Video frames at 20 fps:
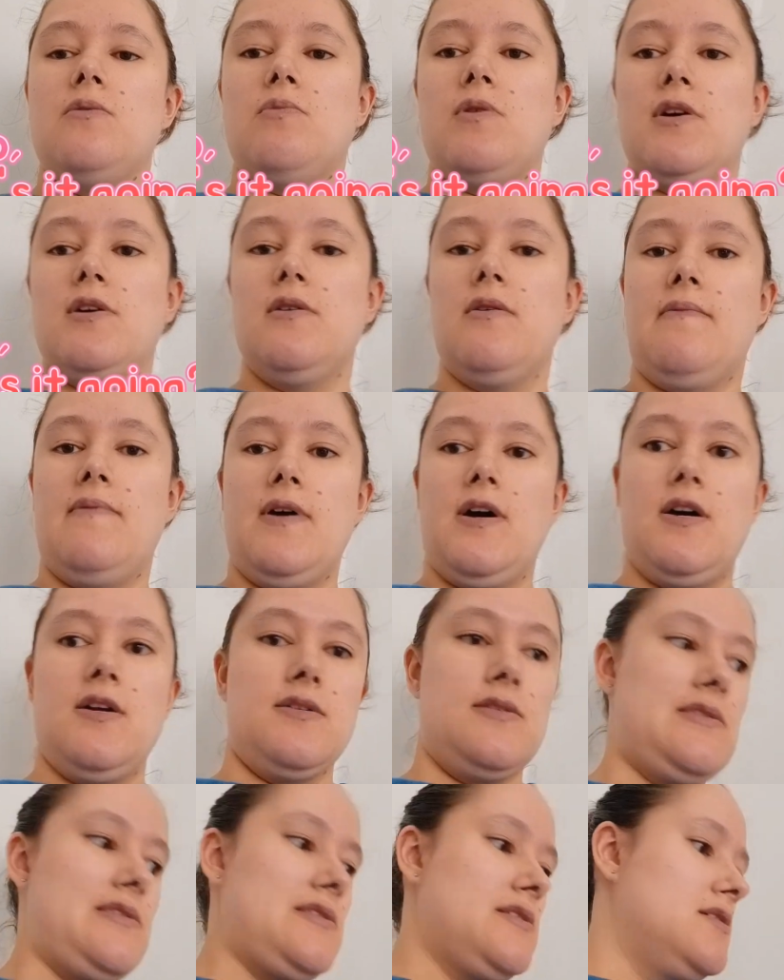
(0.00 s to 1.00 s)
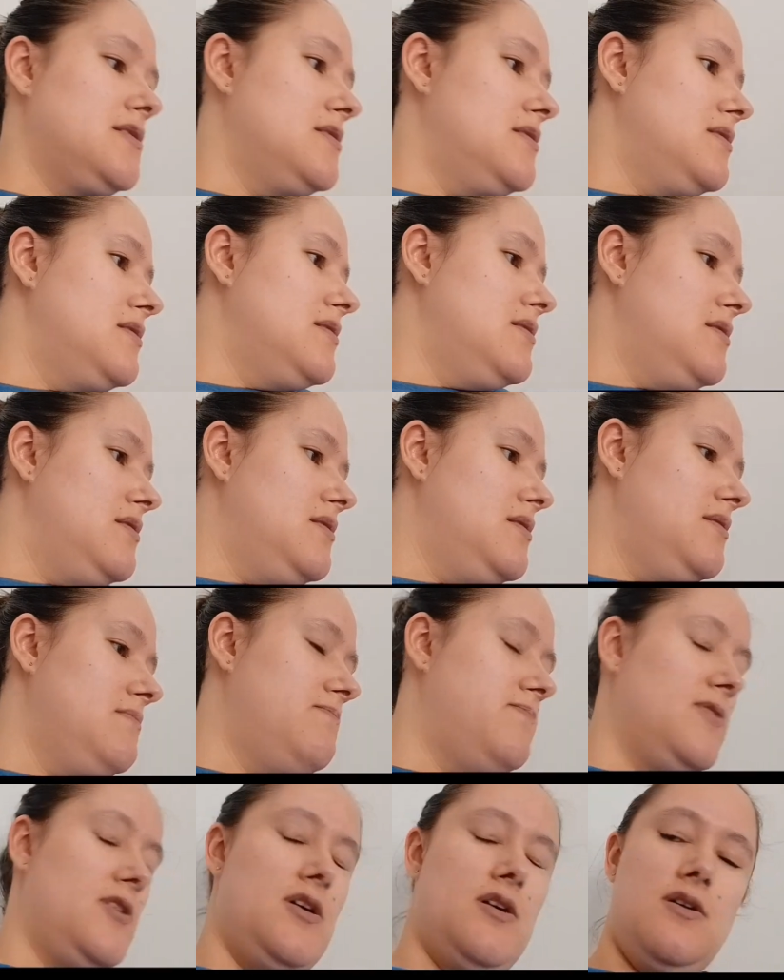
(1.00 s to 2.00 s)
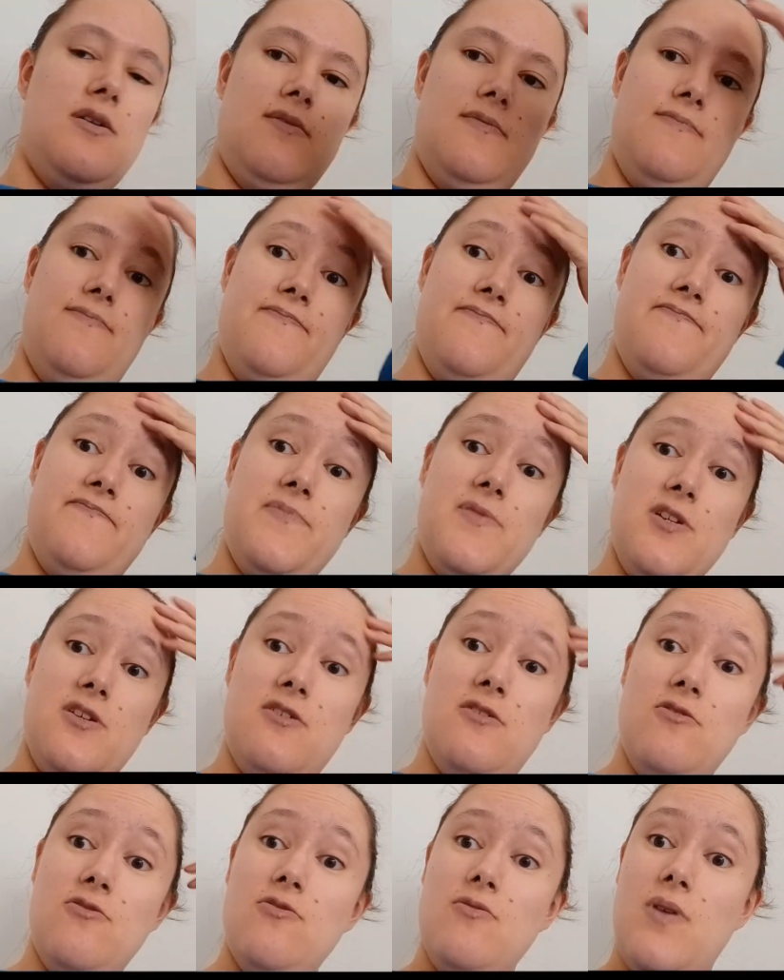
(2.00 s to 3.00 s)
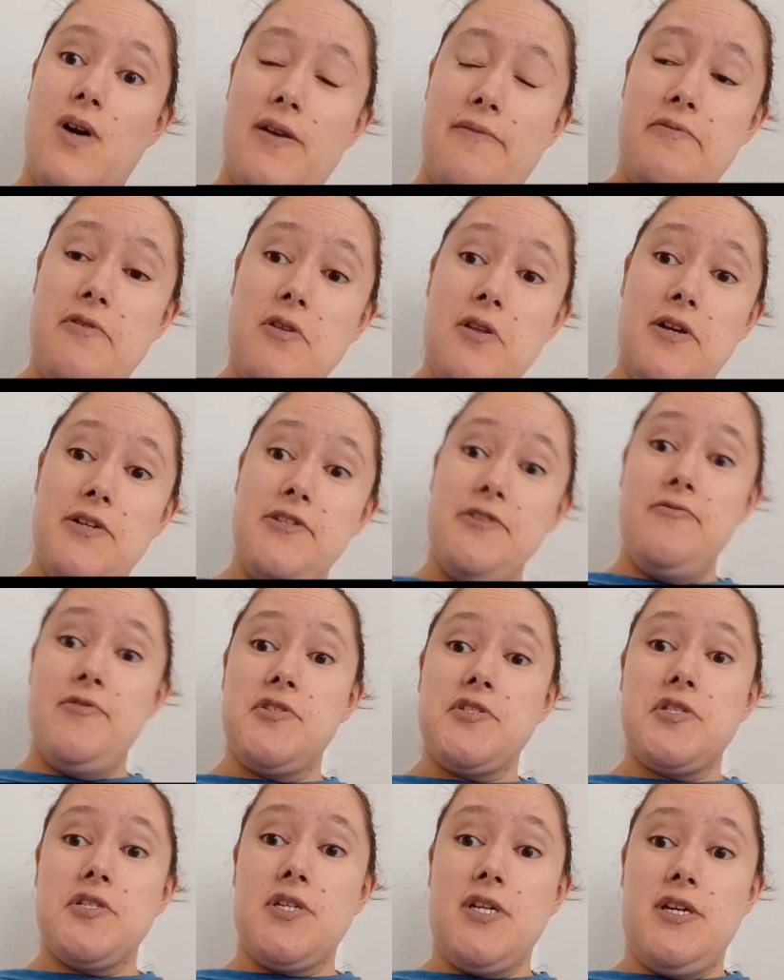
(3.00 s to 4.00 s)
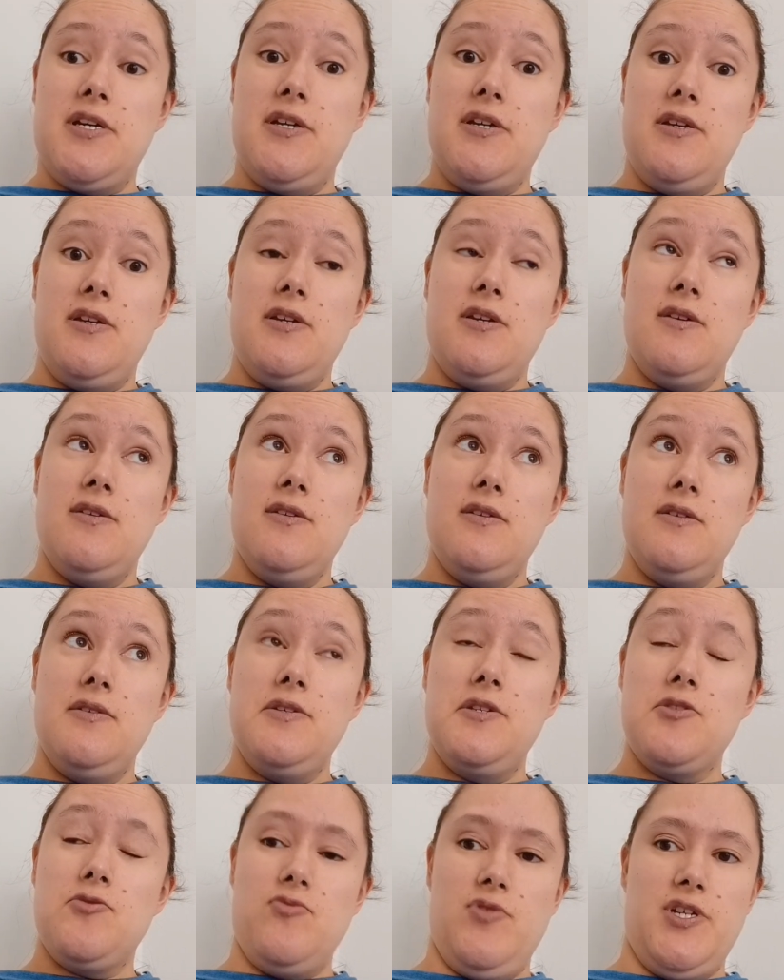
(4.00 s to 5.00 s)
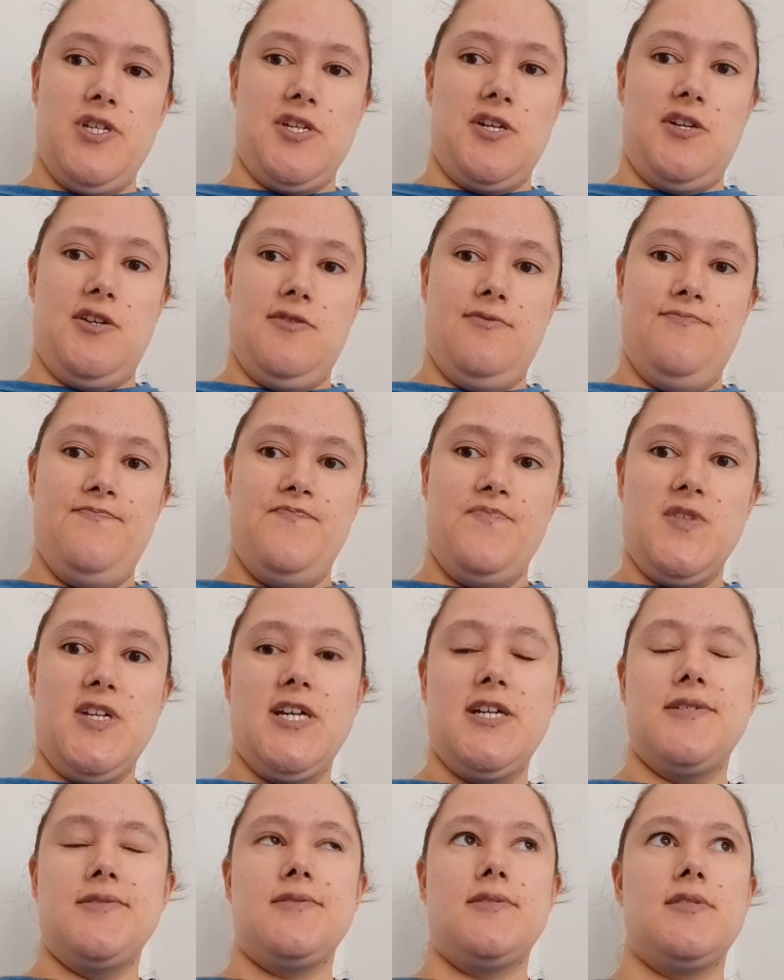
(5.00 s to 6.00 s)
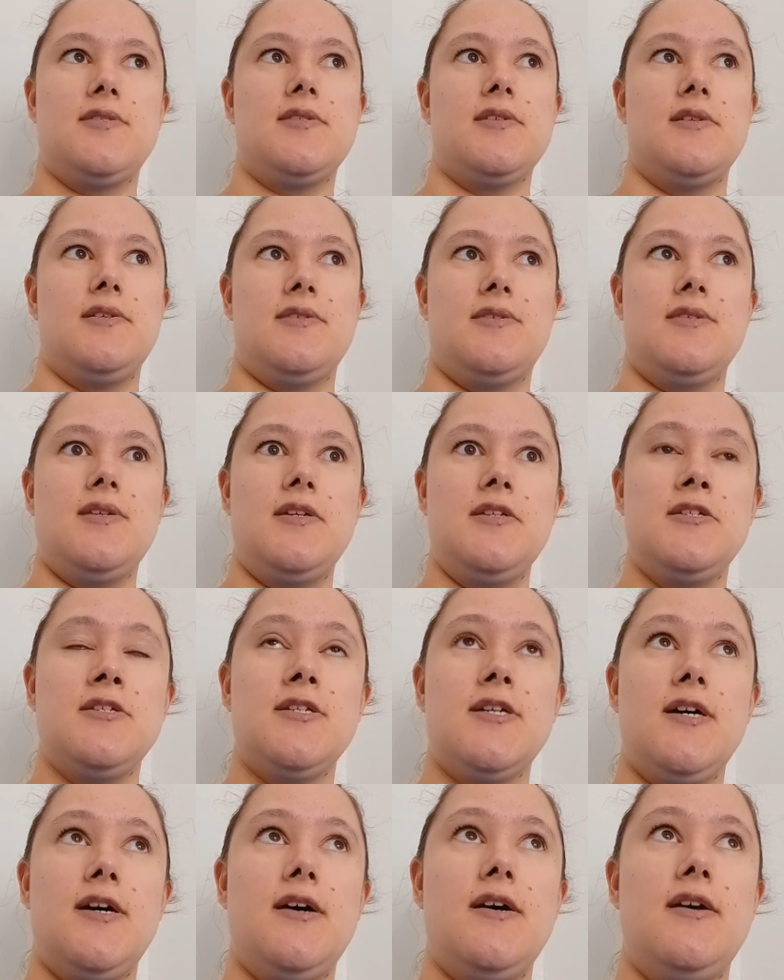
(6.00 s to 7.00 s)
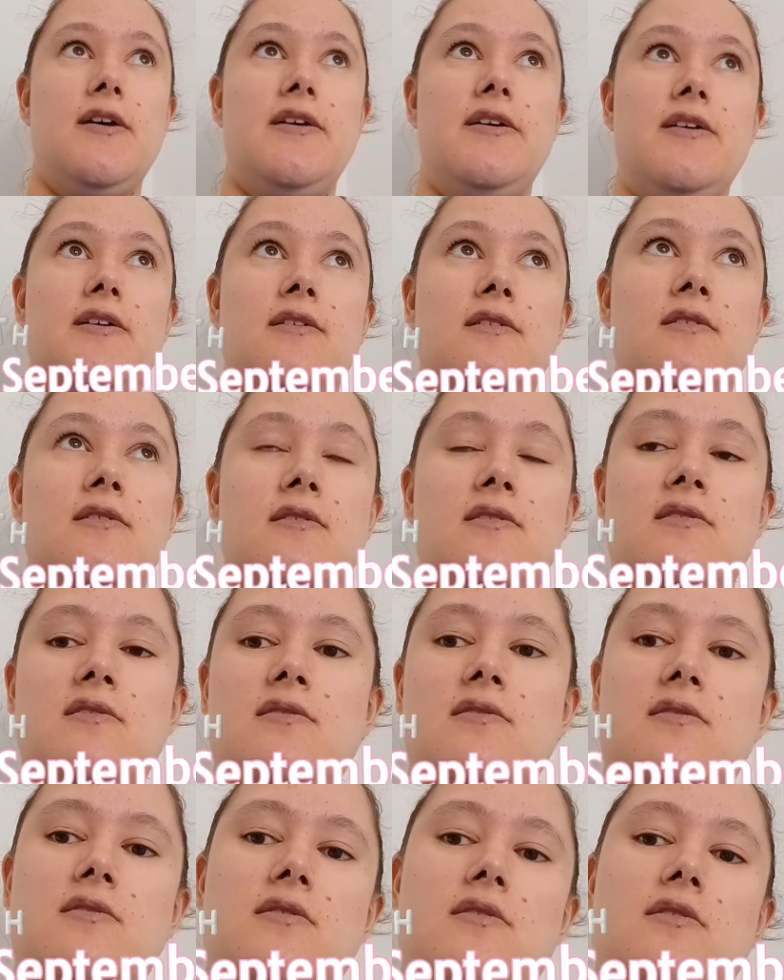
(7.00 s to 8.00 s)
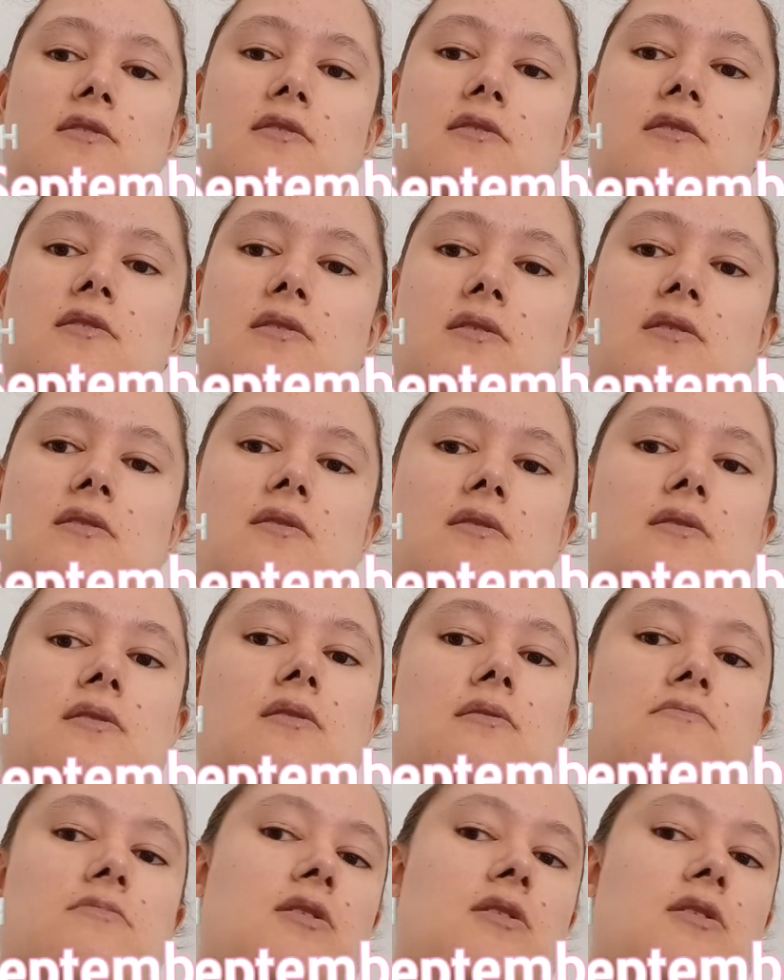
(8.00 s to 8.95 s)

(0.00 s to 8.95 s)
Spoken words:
aware of that. But all I feel like doing today is reading. It's a Sunday, a